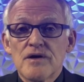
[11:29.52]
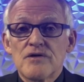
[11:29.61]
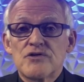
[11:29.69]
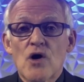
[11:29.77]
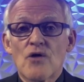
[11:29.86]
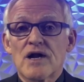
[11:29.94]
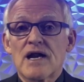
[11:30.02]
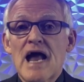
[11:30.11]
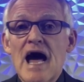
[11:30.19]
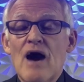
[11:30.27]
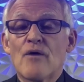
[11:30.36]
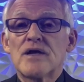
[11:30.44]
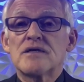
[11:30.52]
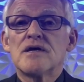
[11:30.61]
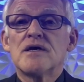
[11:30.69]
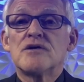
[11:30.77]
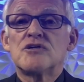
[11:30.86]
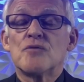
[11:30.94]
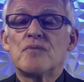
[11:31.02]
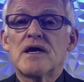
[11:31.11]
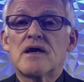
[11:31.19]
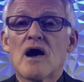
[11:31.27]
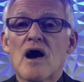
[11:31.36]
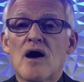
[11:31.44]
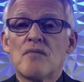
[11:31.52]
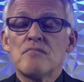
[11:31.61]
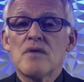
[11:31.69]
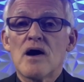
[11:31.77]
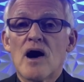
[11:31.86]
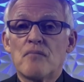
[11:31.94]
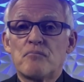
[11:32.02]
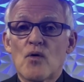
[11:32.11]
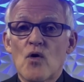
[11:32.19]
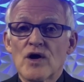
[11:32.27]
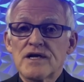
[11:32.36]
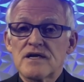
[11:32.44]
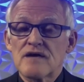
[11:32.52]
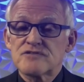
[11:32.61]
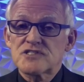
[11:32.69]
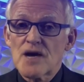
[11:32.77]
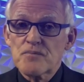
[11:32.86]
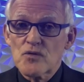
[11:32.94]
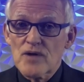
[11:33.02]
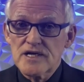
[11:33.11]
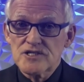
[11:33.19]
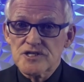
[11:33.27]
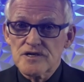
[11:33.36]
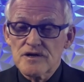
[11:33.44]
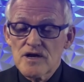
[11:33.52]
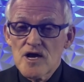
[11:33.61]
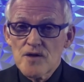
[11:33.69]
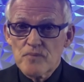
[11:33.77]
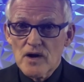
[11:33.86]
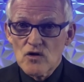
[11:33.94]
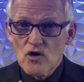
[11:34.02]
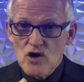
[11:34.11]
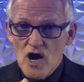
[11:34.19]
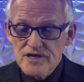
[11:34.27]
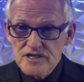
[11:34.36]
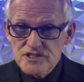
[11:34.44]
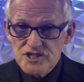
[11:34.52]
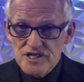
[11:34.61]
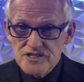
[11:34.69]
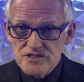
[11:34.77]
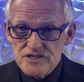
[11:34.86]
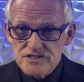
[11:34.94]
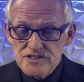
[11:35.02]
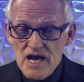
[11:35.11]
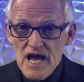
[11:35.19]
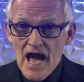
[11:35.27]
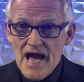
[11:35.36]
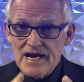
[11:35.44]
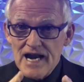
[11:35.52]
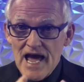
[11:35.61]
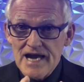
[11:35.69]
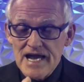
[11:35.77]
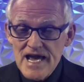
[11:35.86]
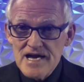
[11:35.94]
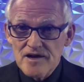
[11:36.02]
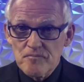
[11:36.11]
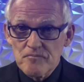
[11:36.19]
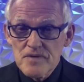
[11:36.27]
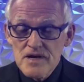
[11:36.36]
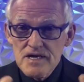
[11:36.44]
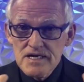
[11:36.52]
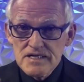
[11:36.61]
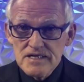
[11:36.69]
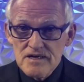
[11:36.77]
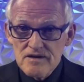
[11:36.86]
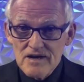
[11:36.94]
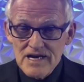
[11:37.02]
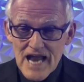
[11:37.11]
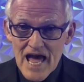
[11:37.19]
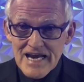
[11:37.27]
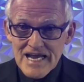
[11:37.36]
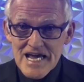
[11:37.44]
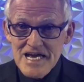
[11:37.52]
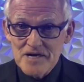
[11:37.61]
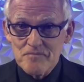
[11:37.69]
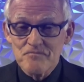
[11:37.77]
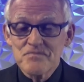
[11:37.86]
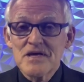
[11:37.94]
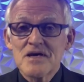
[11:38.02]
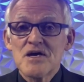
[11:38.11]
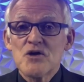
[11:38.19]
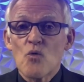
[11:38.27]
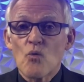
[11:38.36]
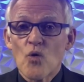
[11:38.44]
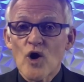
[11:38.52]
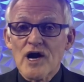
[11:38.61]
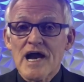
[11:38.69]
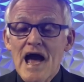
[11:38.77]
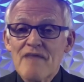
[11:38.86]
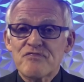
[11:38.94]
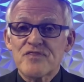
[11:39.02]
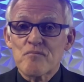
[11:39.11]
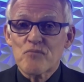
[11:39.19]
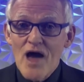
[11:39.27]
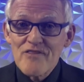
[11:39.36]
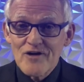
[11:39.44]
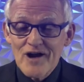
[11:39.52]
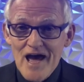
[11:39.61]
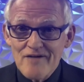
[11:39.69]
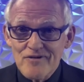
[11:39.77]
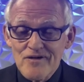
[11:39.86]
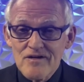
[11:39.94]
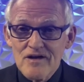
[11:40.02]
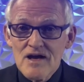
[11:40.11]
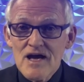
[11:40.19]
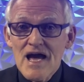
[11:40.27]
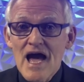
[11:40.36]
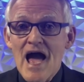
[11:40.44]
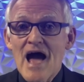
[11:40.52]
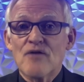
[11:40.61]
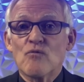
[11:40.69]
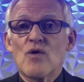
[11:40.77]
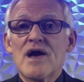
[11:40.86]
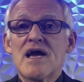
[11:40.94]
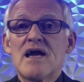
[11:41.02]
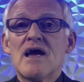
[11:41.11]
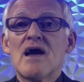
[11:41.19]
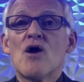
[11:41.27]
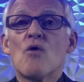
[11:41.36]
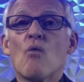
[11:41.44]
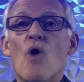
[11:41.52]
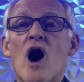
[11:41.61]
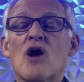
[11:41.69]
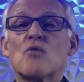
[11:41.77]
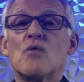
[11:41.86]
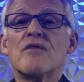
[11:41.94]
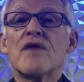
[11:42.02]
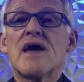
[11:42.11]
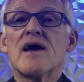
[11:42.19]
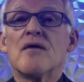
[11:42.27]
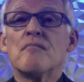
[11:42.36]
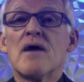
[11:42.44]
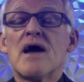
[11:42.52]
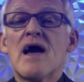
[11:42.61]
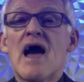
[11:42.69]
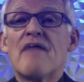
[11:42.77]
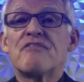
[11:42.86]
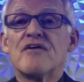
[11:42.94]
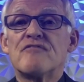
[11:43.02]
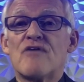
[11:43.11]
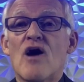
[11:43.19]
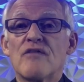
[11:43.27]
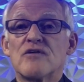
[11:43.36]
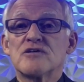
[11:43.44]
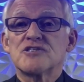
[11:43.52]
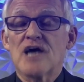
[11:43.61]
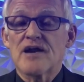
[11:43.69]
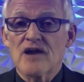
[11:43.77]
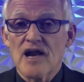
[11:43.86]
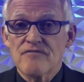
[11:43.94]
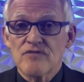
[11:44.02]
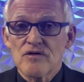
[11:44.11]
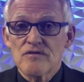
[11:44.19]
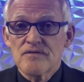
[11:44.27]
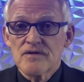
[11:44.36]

don't allow it to become a point of separation but look unto Jesus and let him, let him work at the brother level, and we walk with him at the father son level.